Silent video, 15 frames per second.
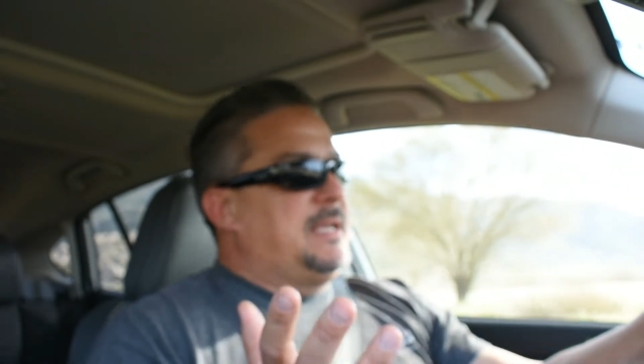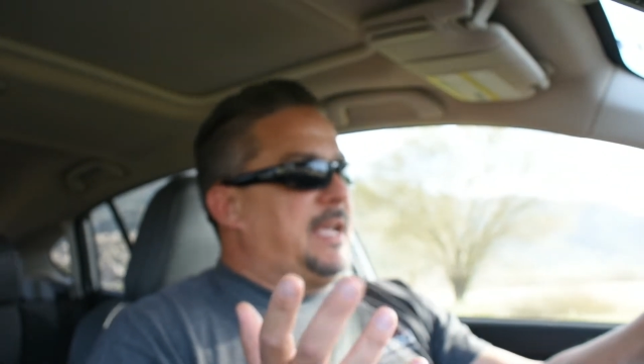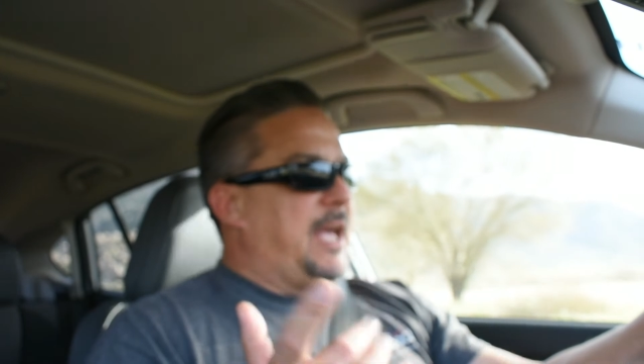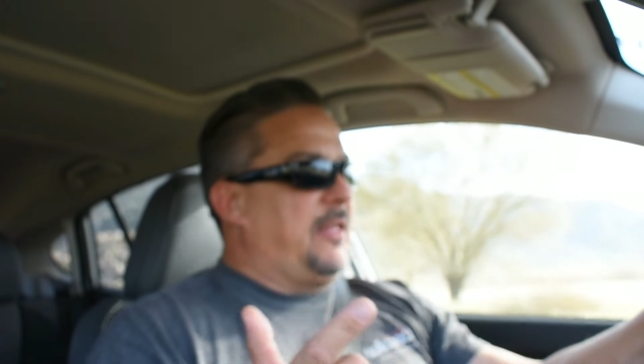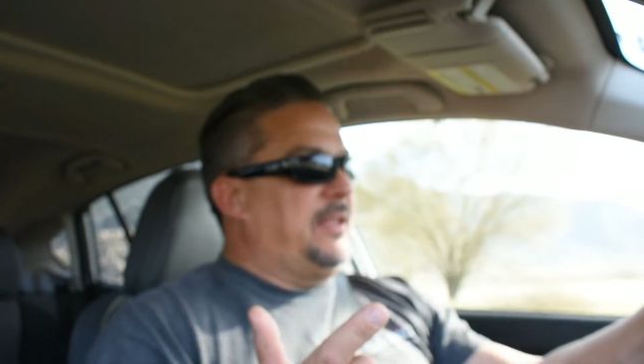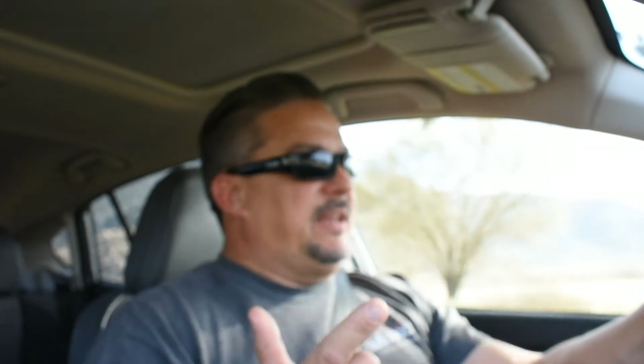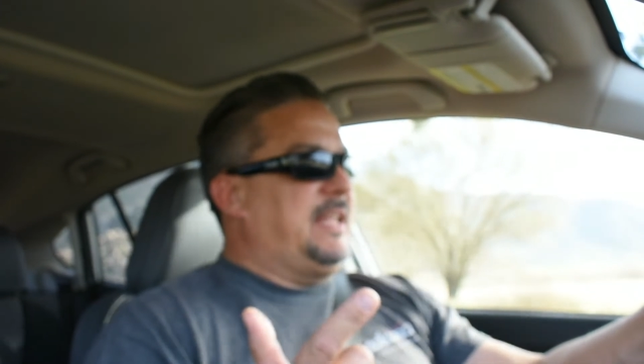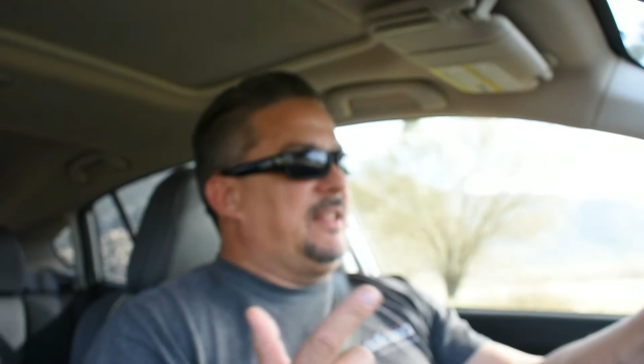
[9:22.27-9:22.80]

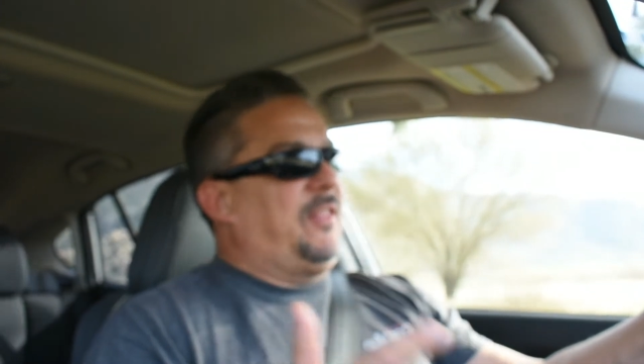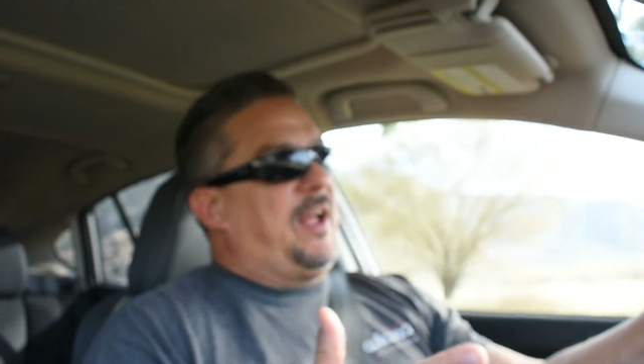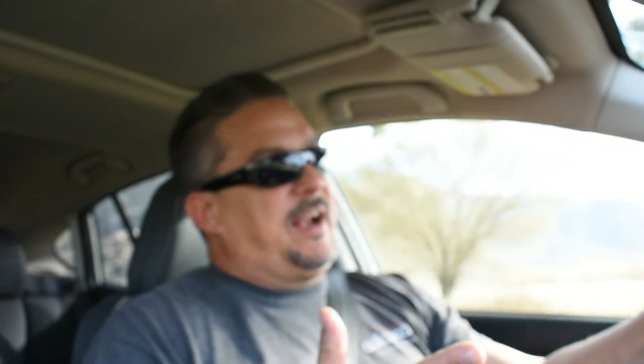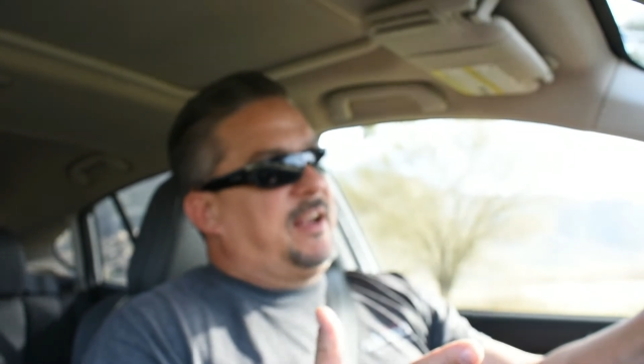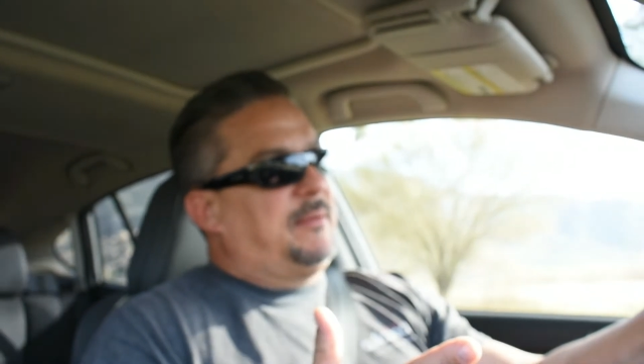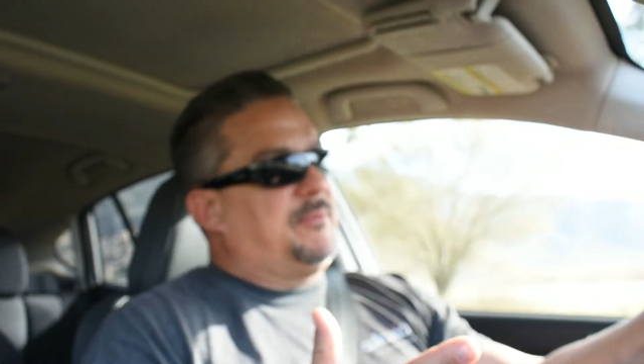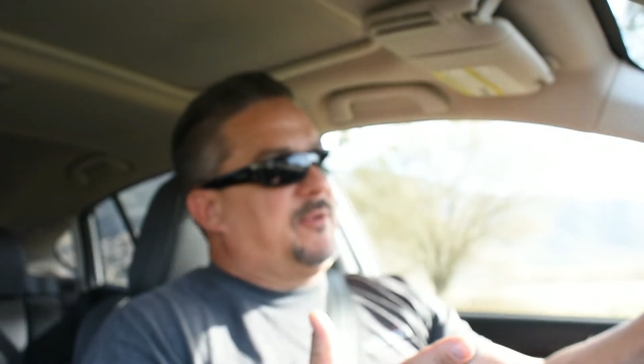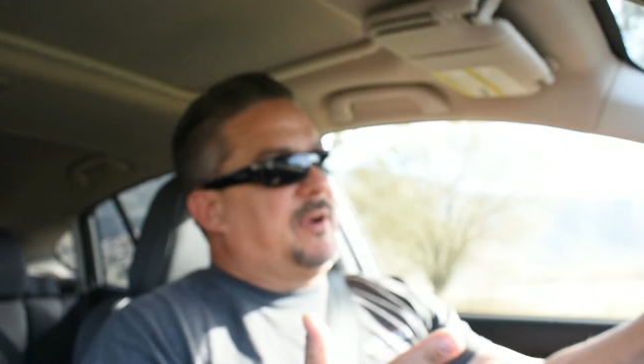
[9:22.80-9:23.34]
LED light
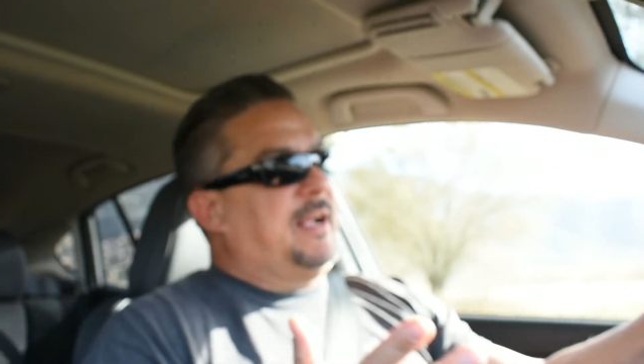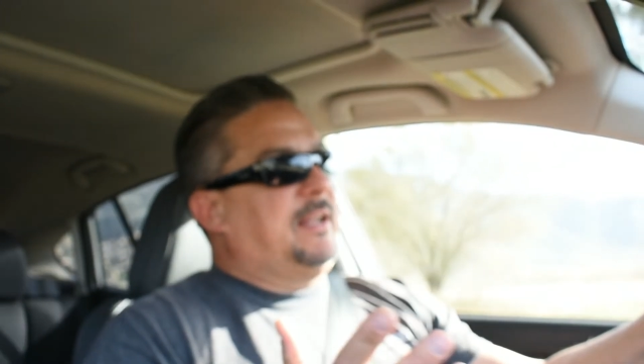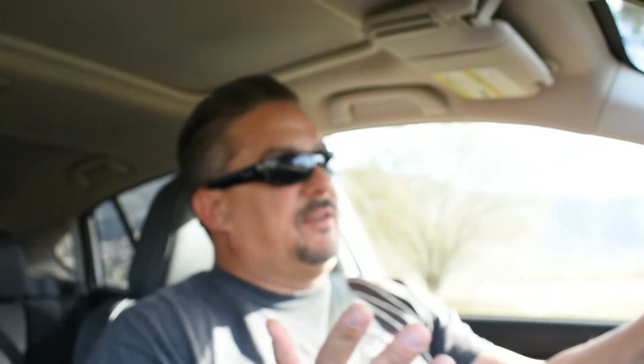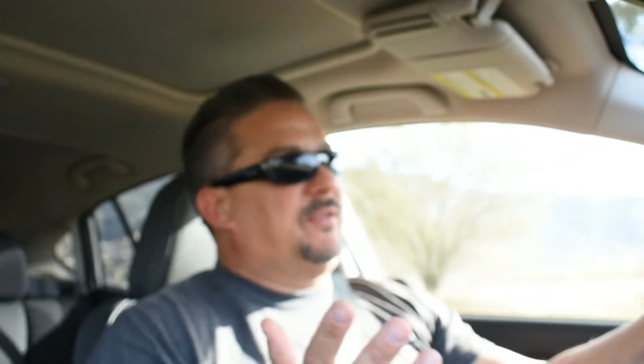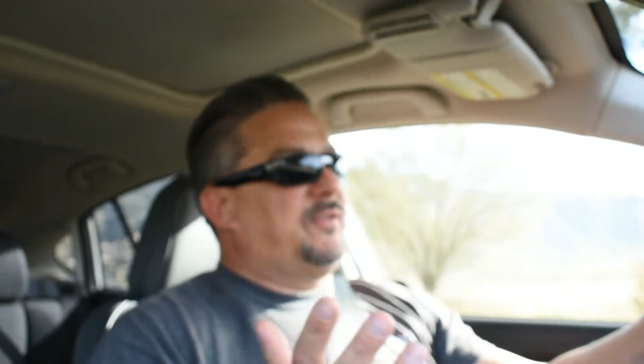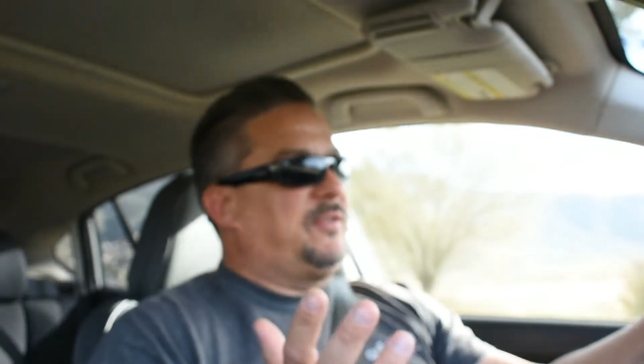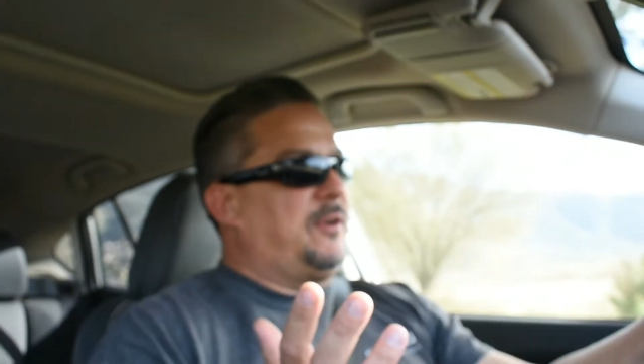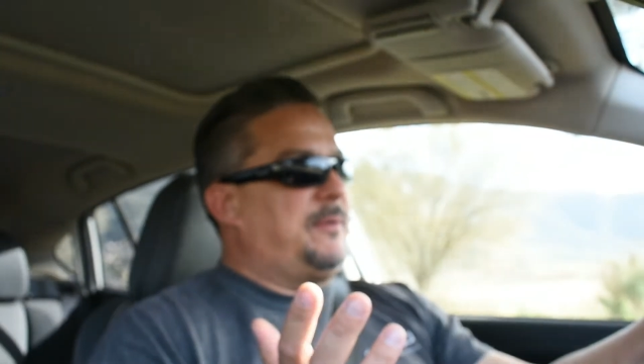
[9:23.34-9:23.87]

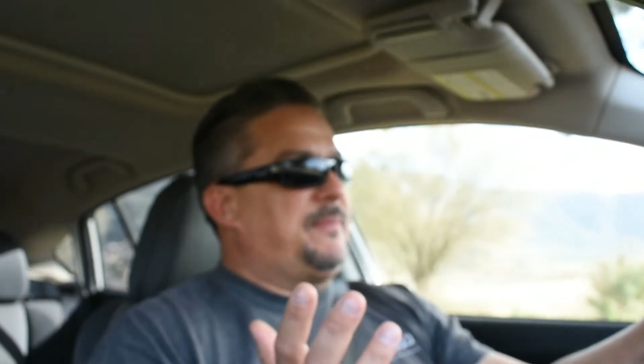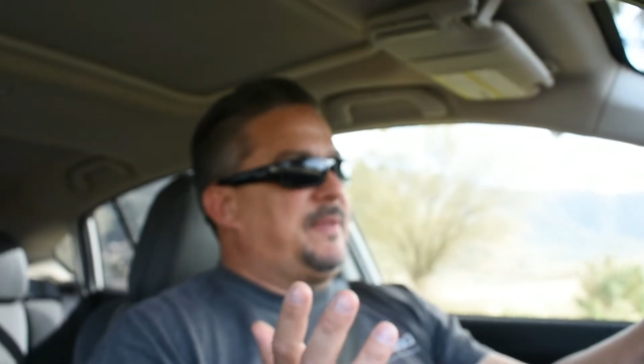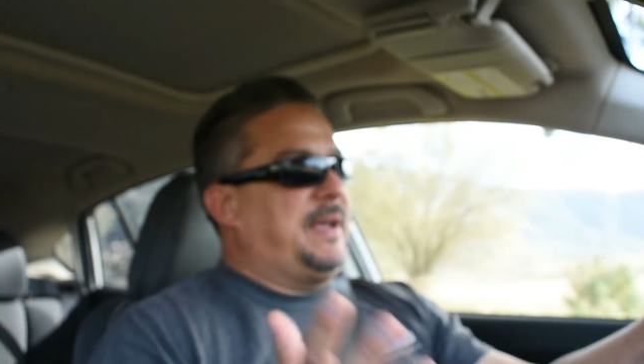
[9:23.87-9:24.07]
upgrades from